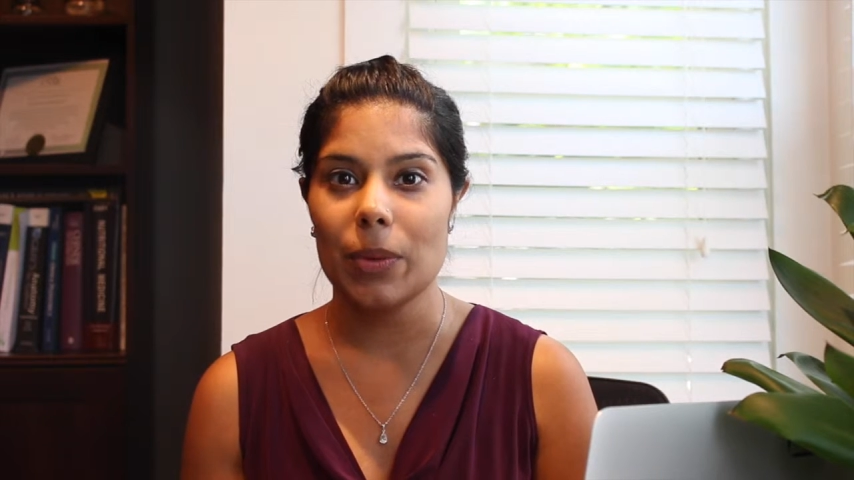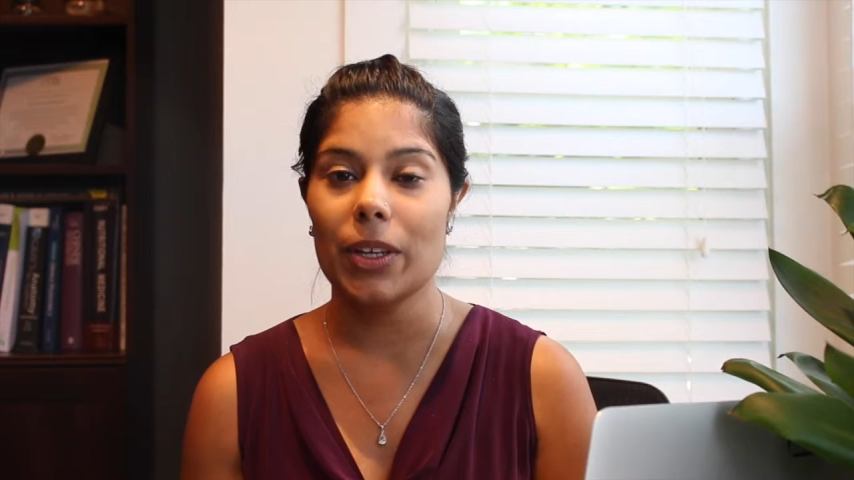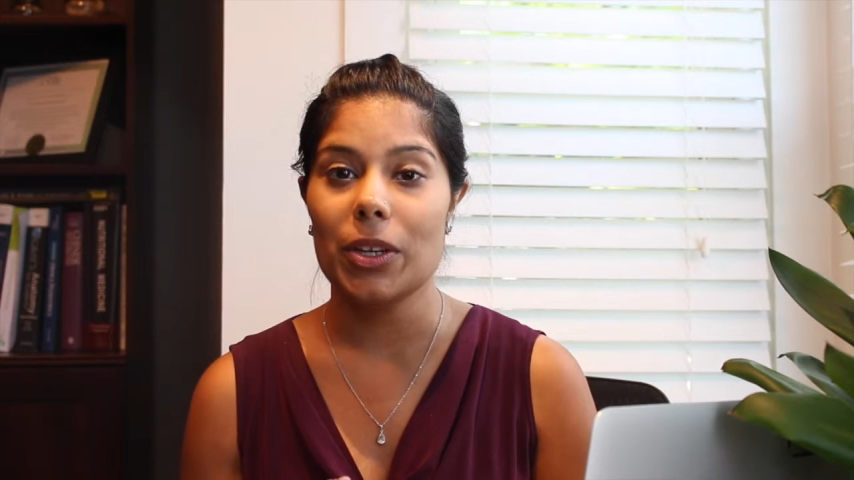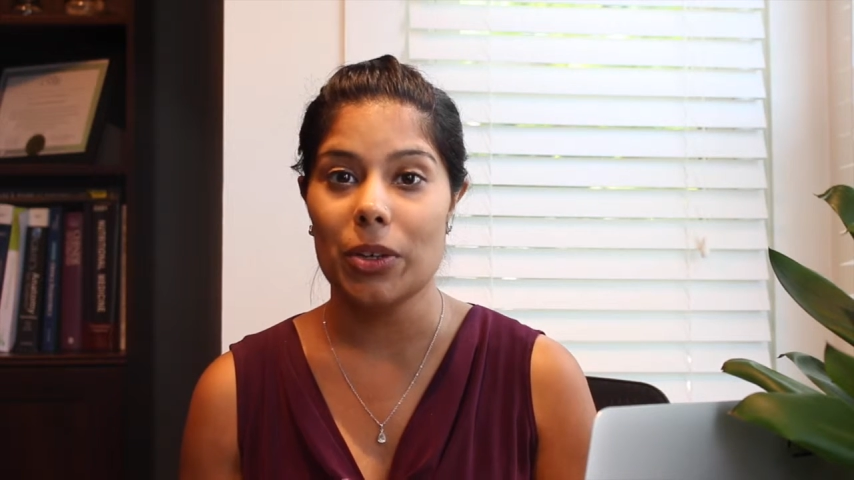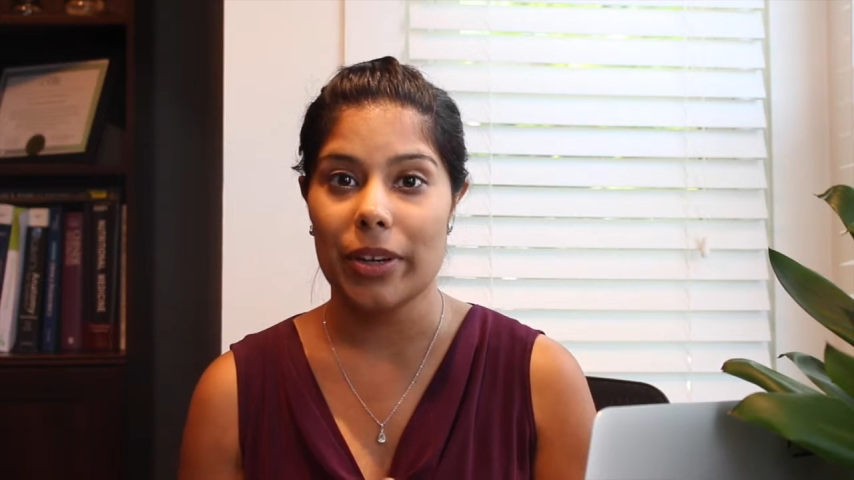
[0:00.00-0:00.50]
the
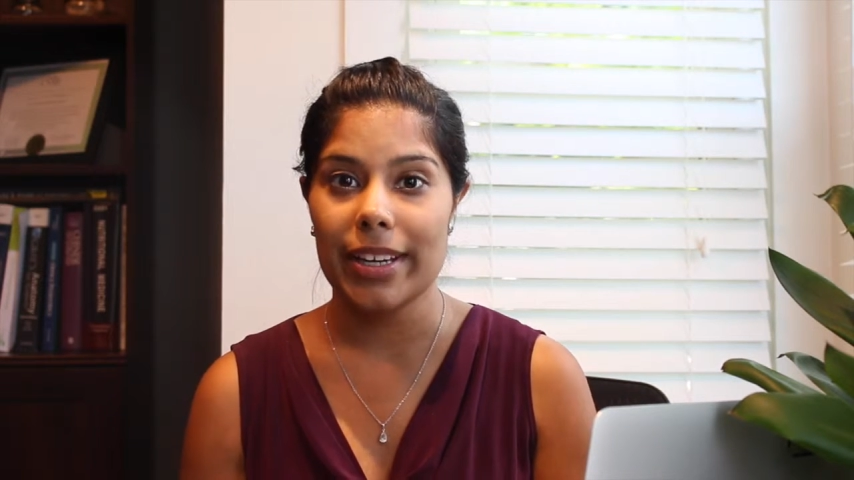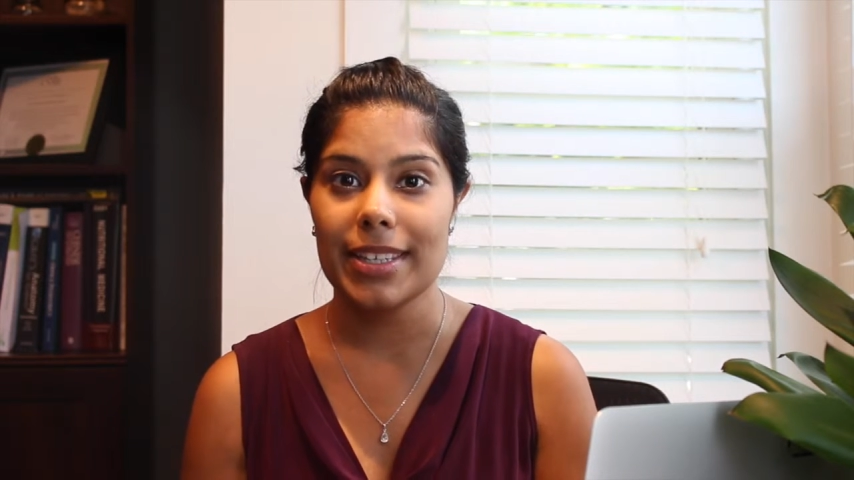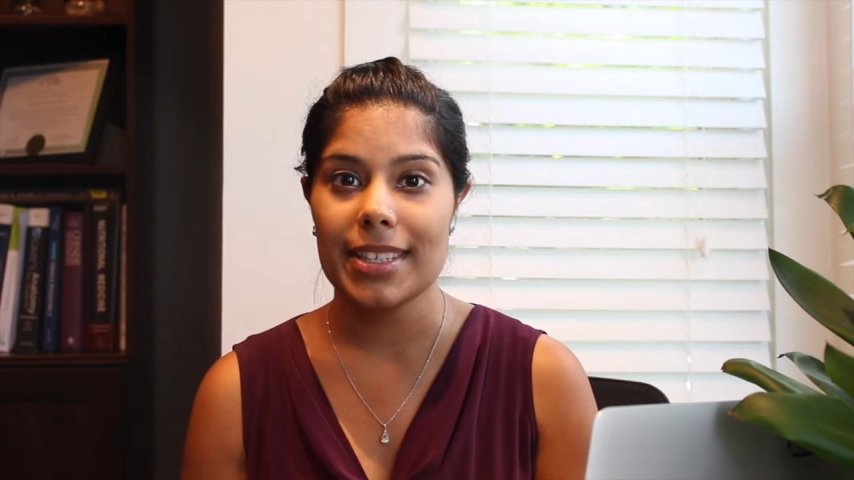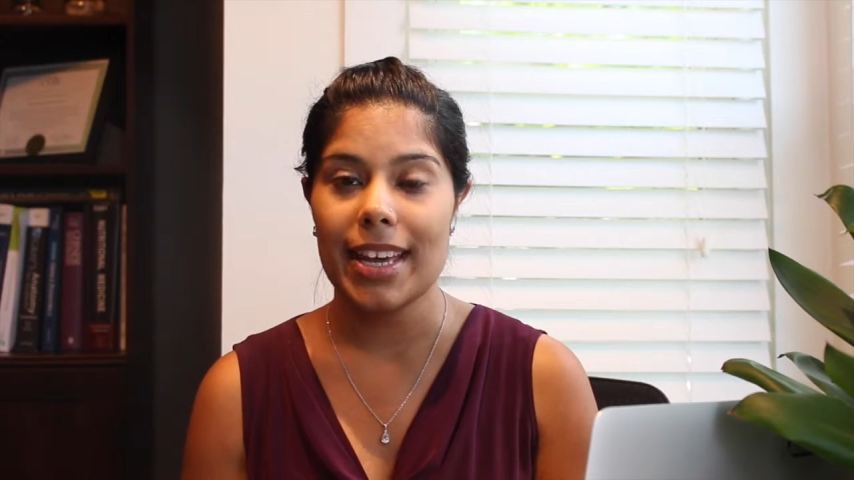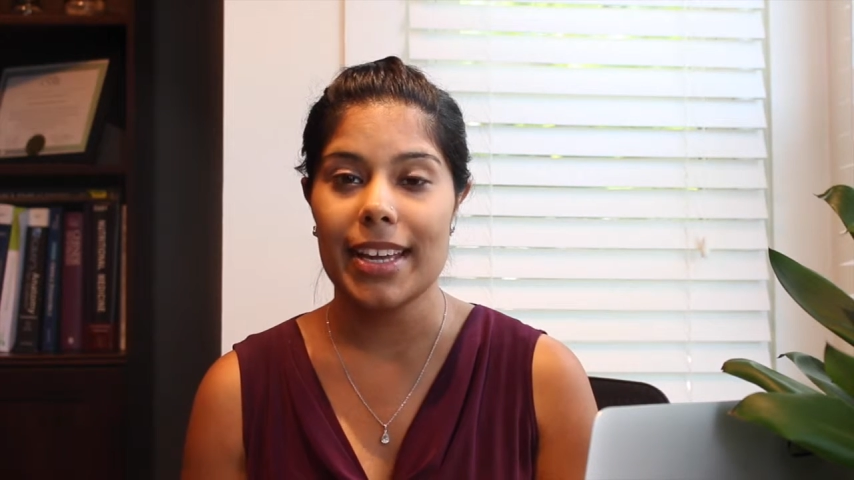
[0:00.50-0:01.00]

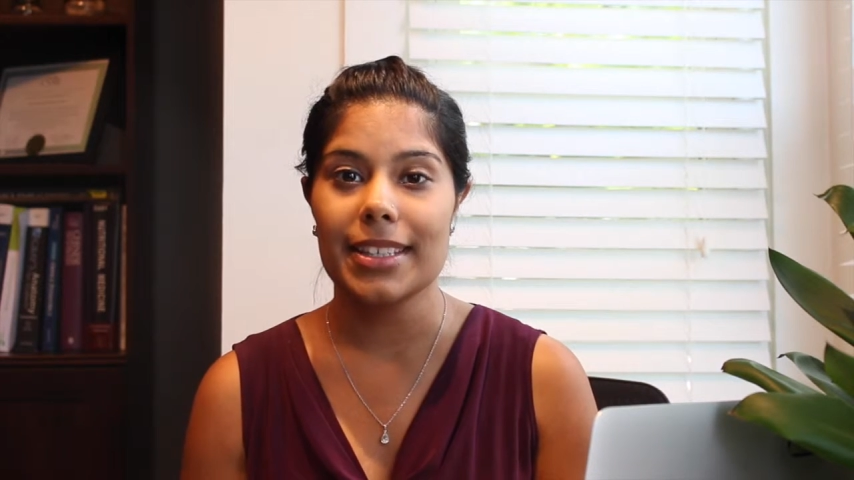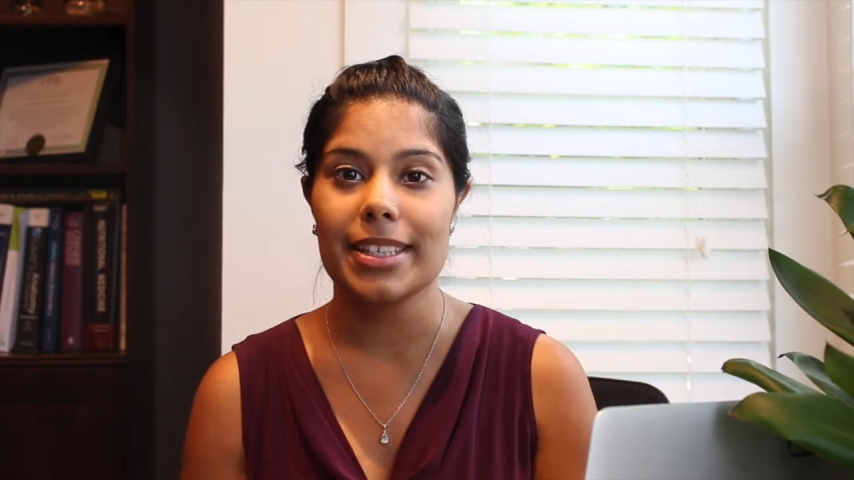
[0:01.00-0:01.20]
uterus and